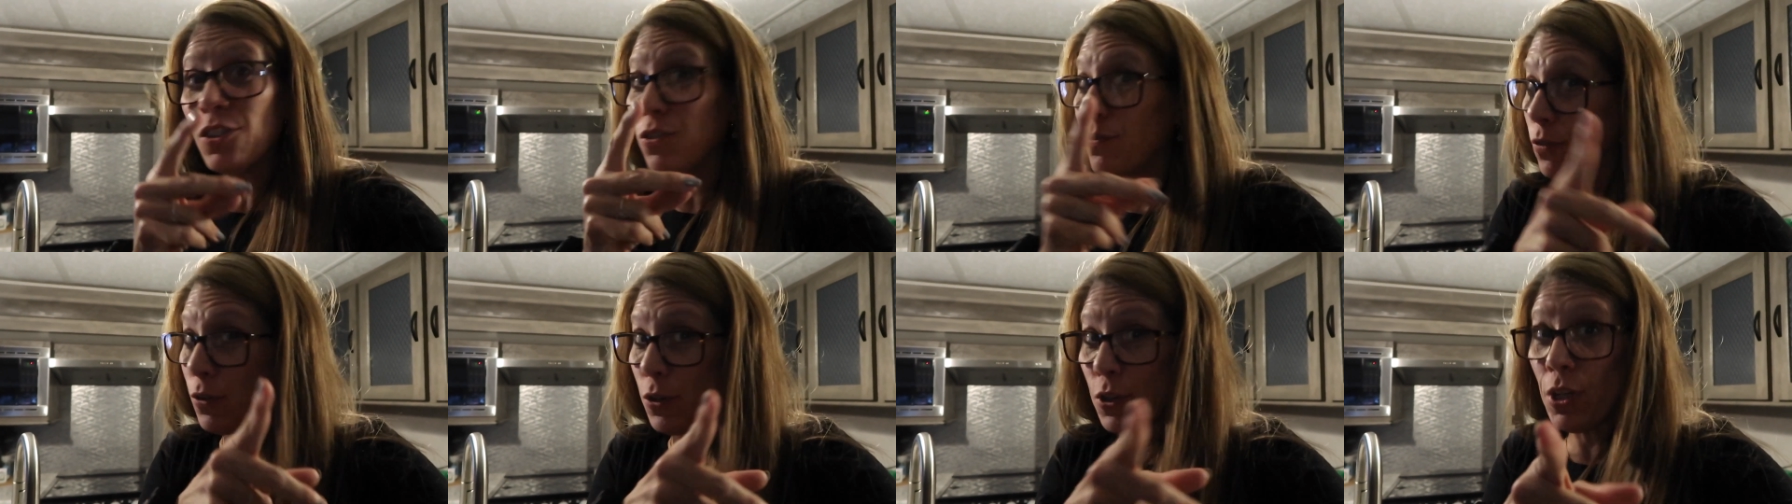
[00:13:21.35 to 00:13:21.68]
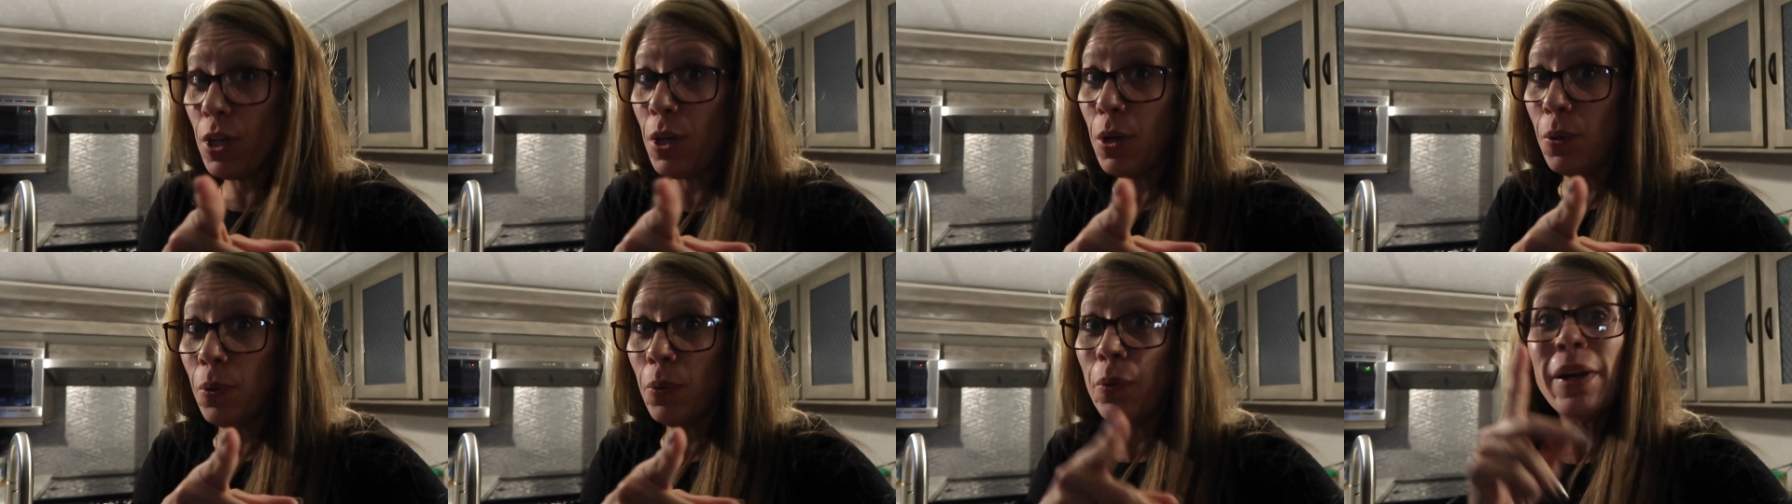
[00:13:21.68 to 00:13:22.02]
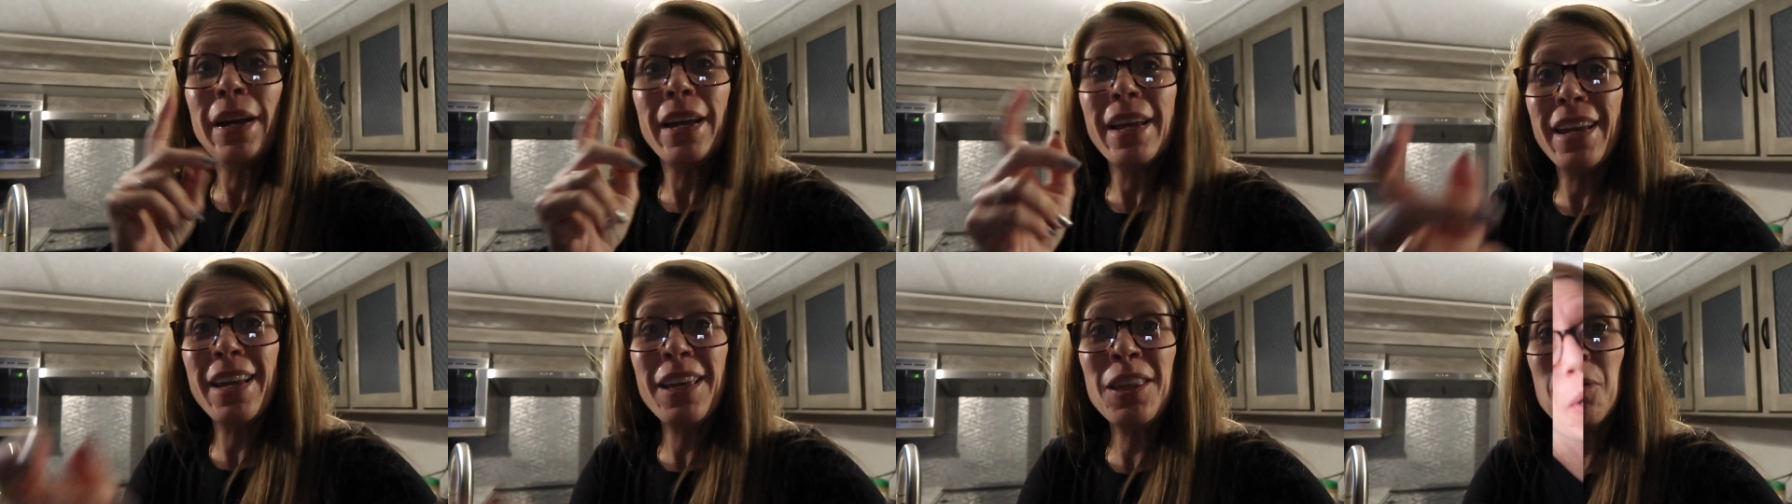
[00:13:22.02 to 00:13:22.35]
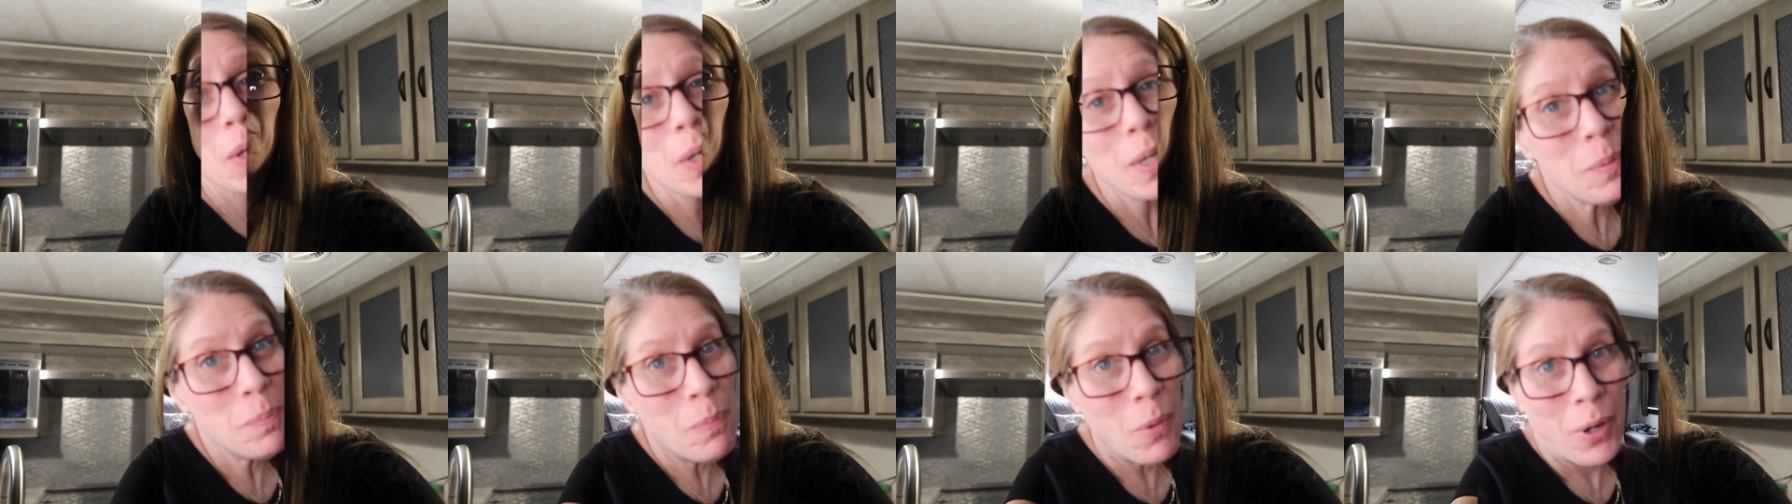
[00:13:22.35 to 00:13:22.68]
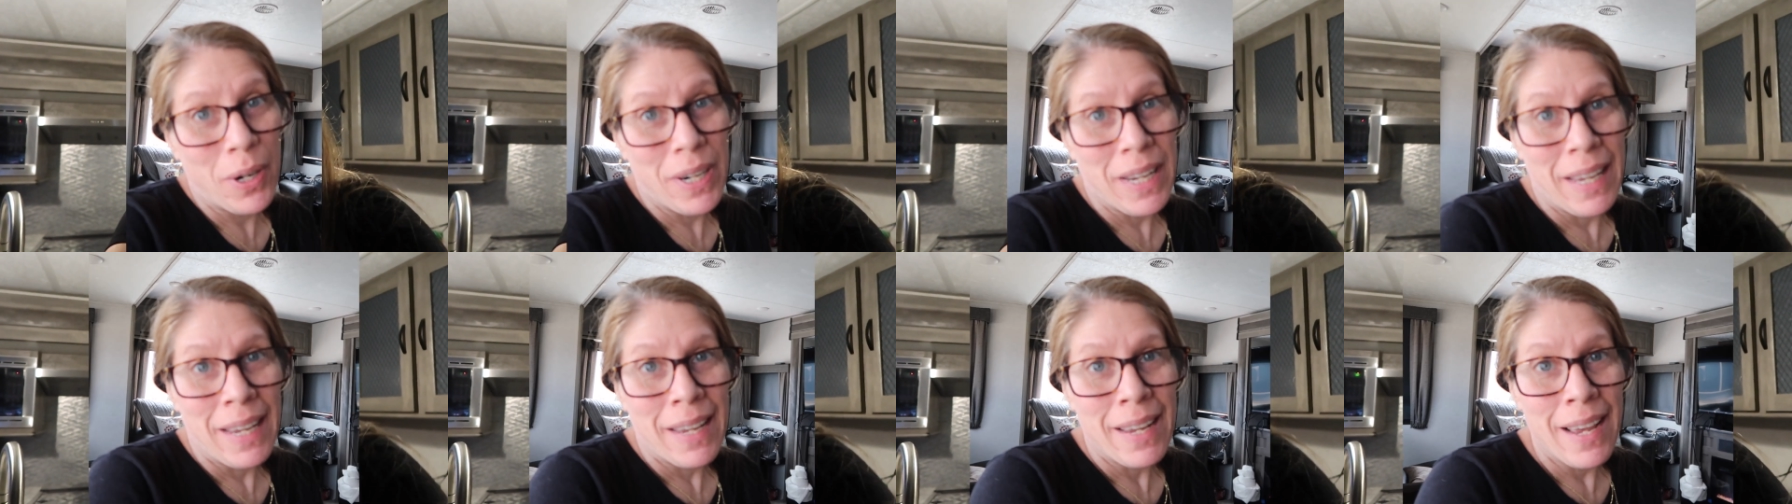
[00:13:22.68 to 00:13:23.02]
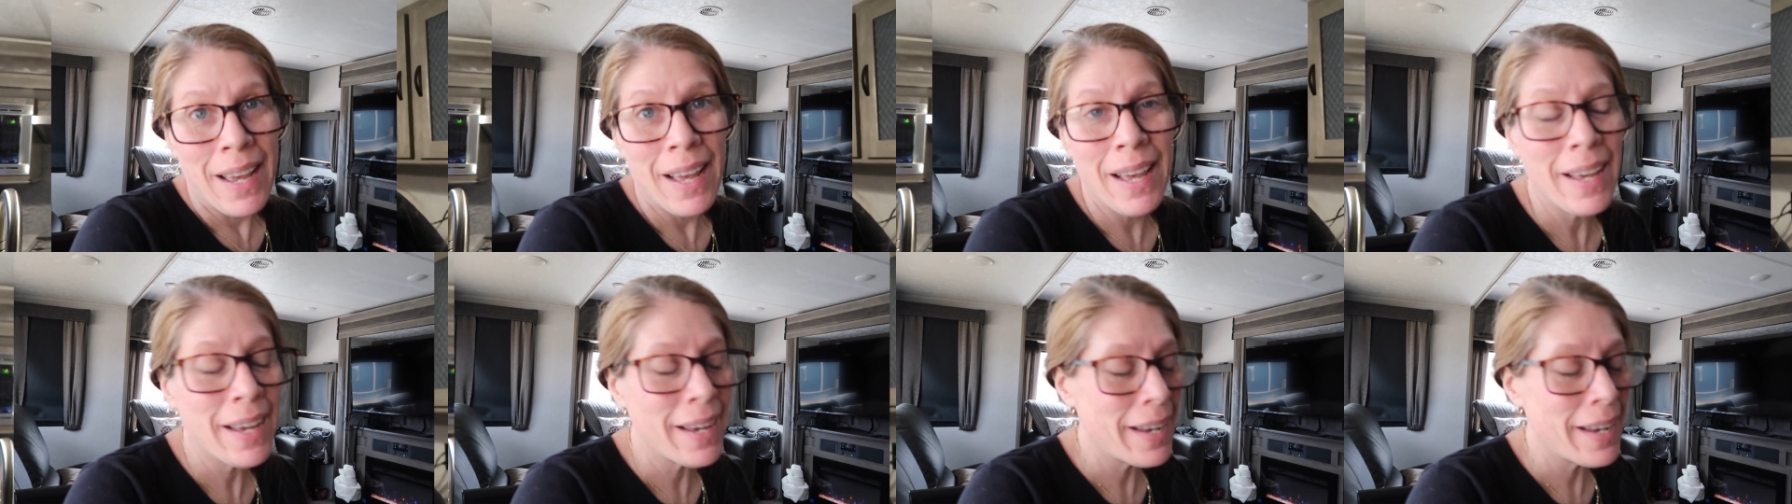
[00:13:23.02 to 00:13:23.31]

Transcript: for you in the morning. Good morning.